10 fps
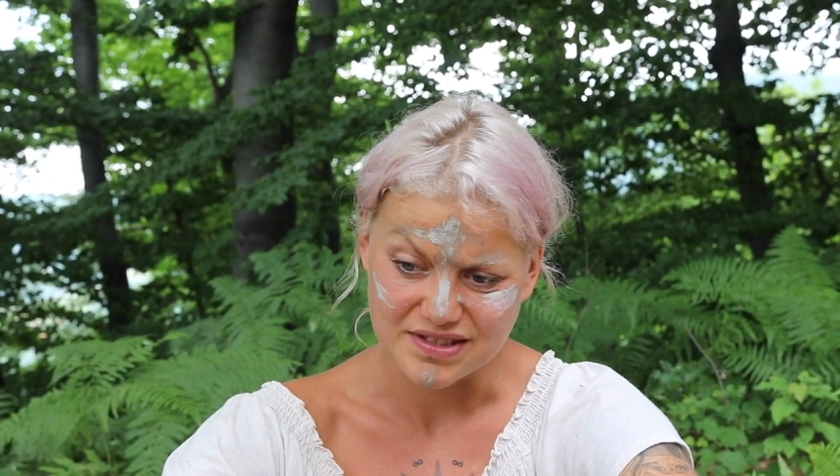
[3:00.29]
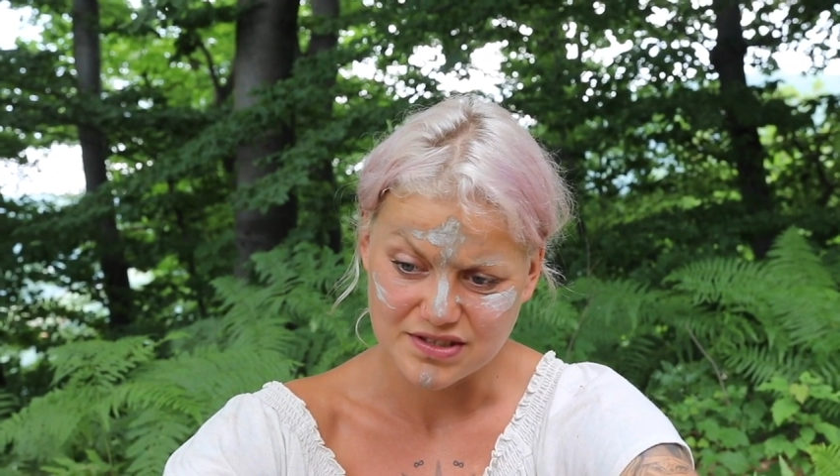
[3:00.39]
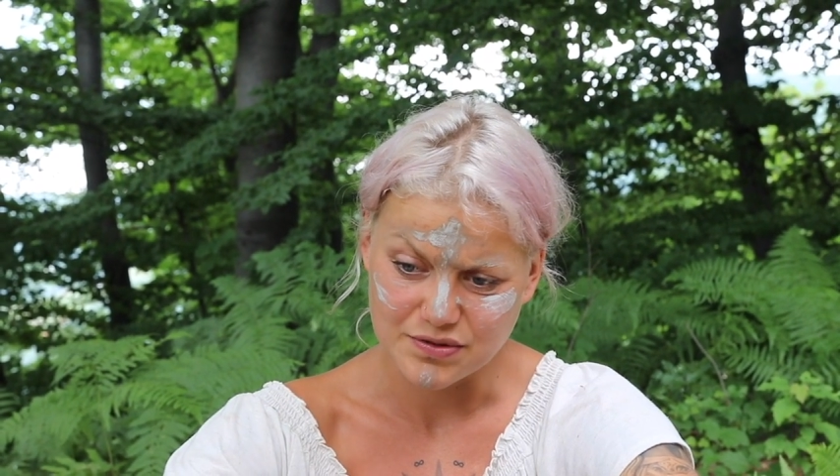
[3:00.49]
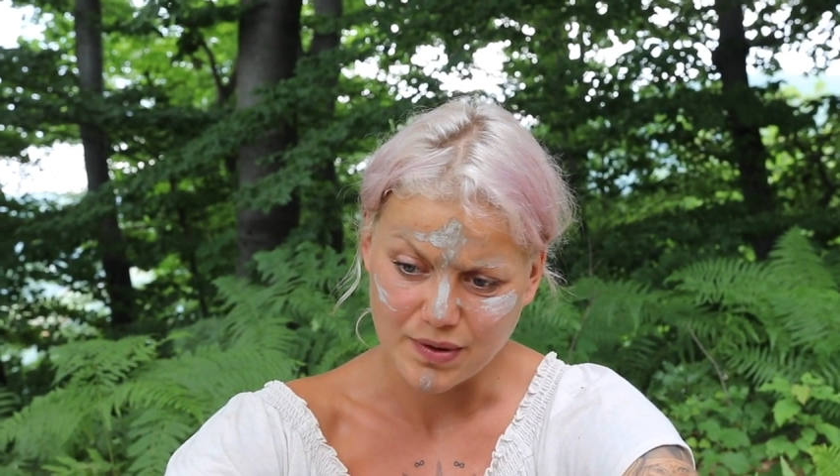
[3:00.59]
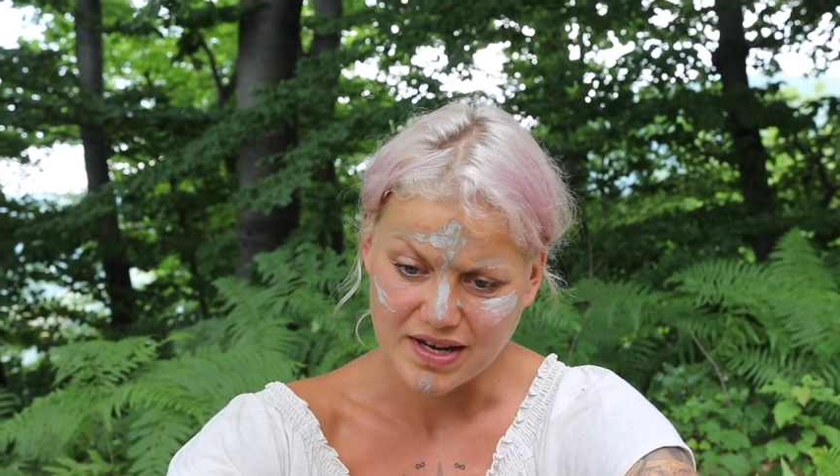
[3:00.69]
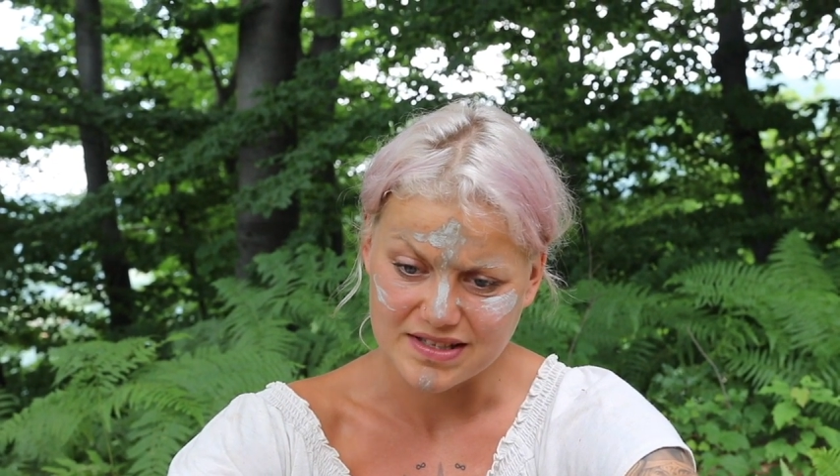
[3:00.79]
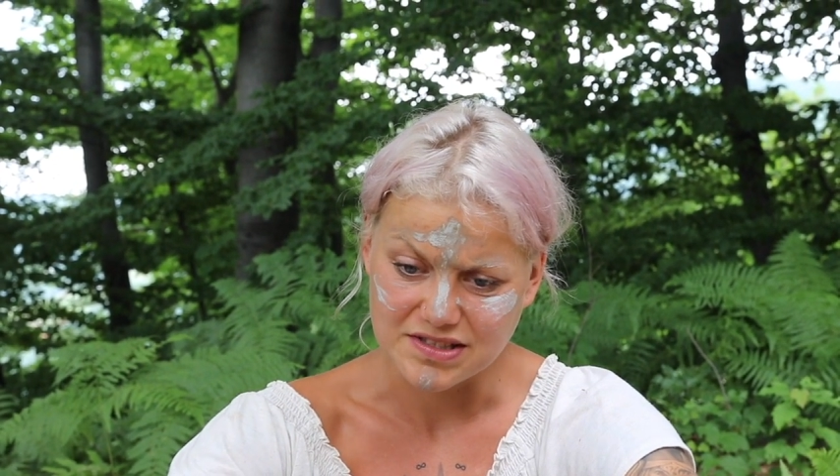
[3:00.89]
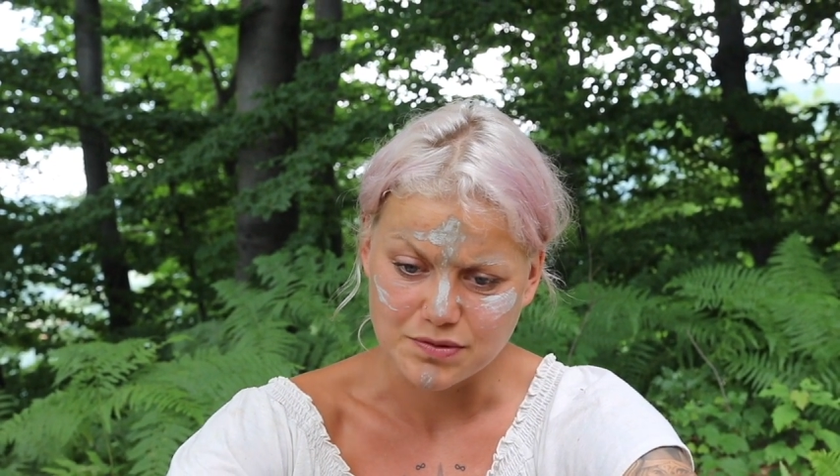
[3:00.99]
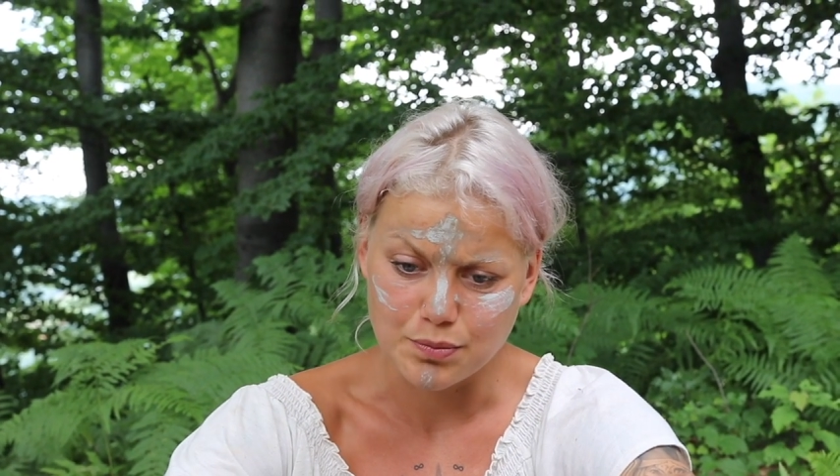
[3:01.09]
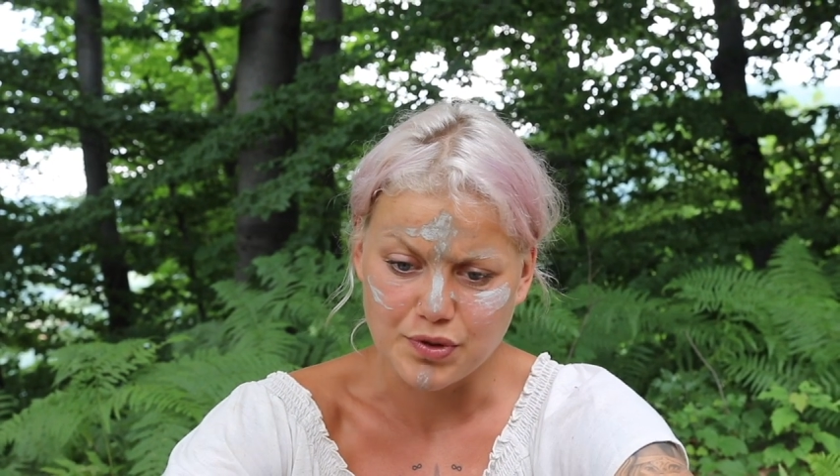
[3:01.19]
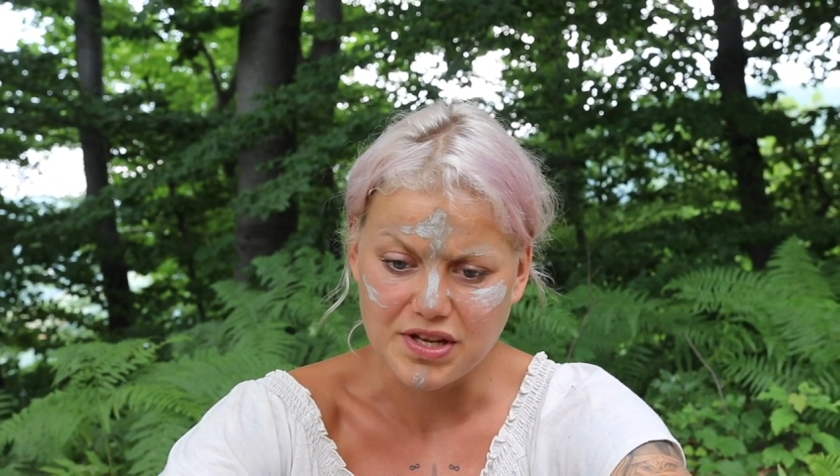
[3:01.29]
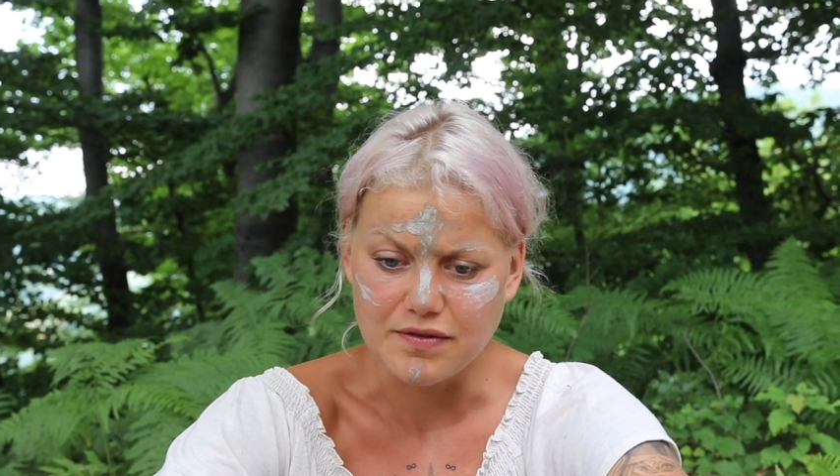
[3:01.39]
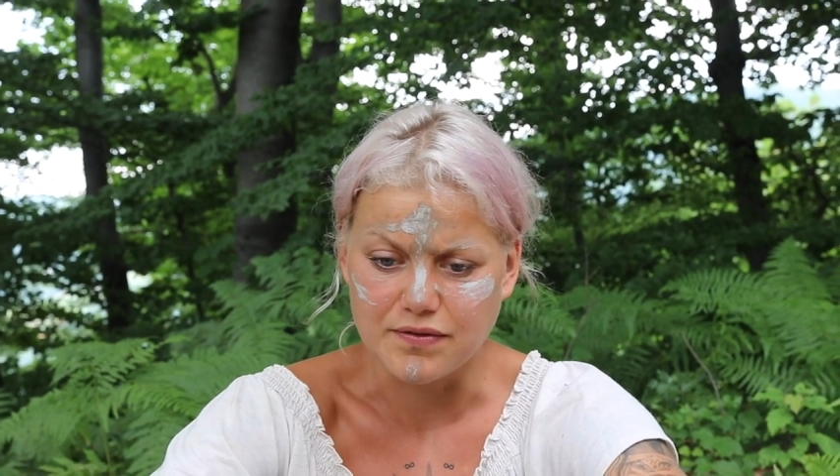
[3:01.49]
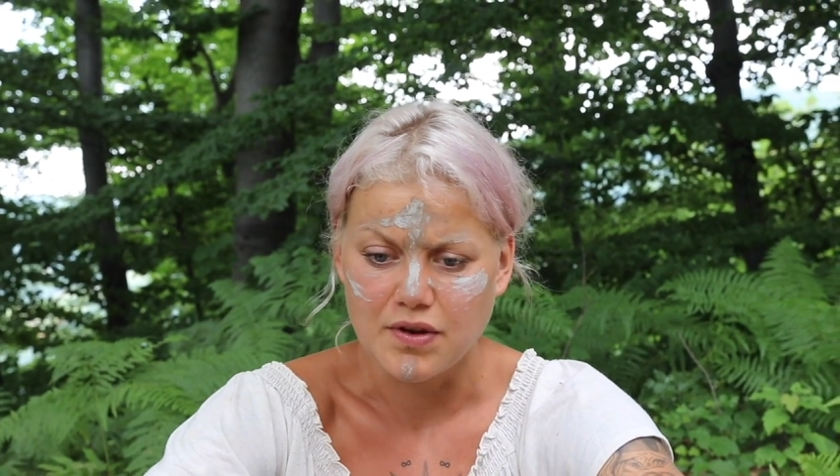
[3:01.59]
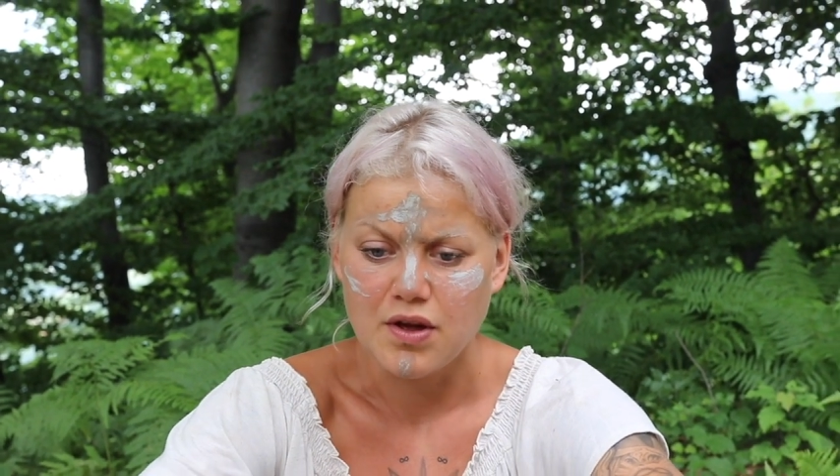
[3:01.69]
This is why this
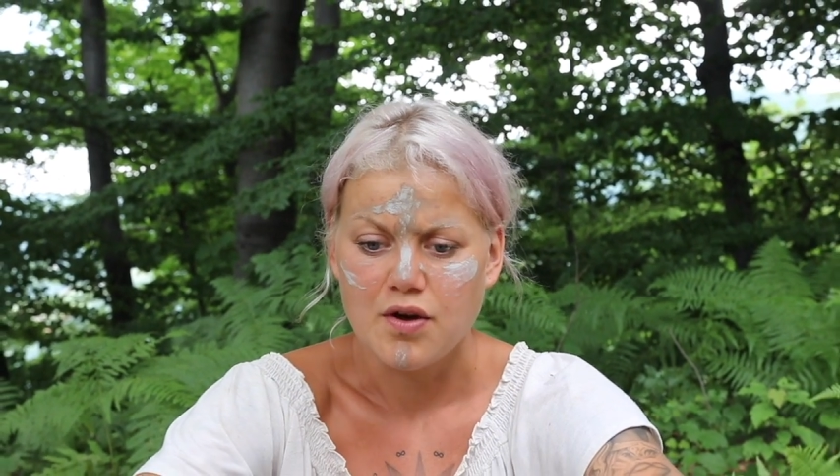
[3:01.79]
breathes